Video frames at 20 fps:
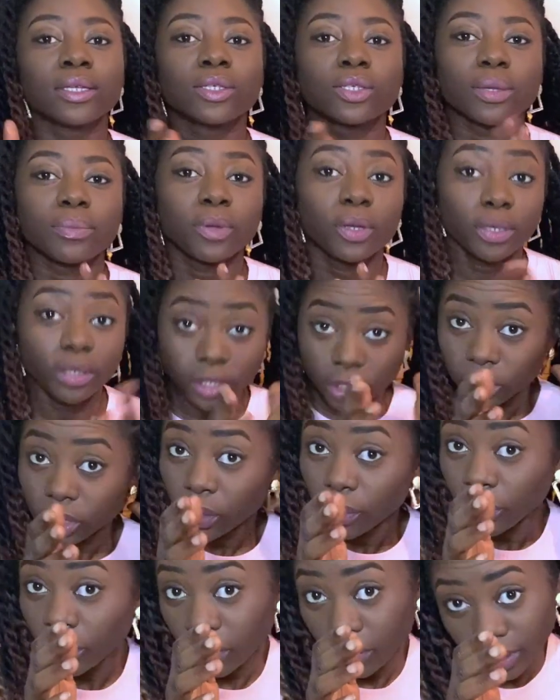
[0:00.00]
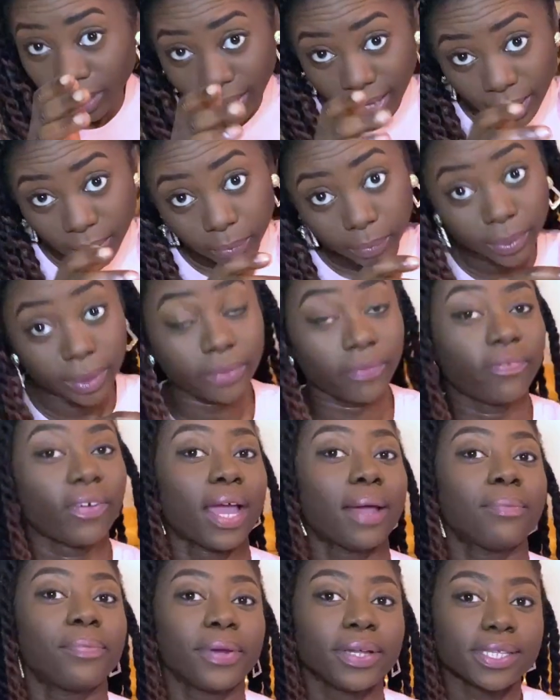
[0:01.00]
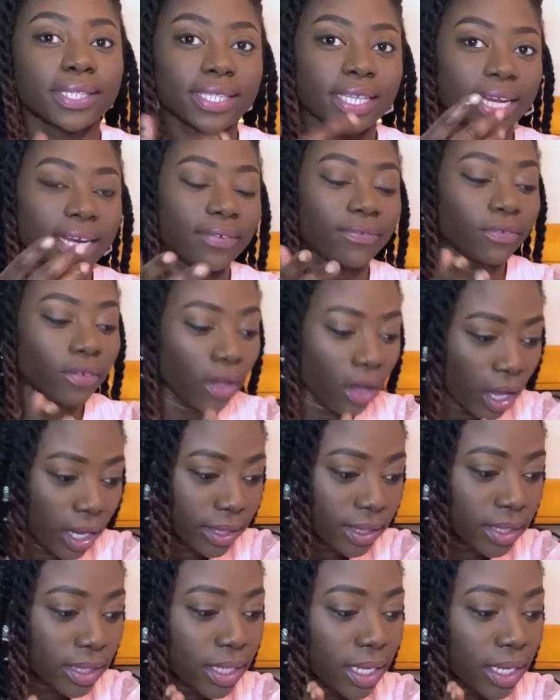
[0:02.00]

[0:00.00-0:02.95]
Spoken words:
So I'm gonna show you now the fabrics that I've got.